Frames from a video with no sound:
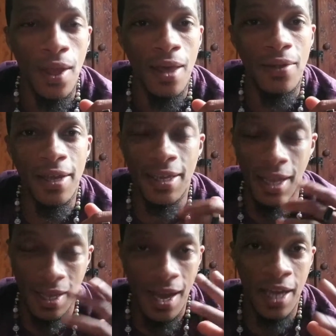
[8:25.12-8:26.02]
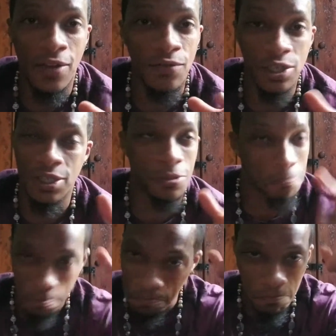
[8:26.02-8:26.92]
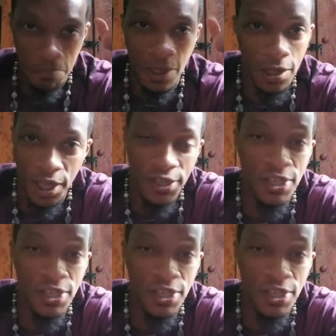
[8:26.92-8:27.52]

it kind of just clicks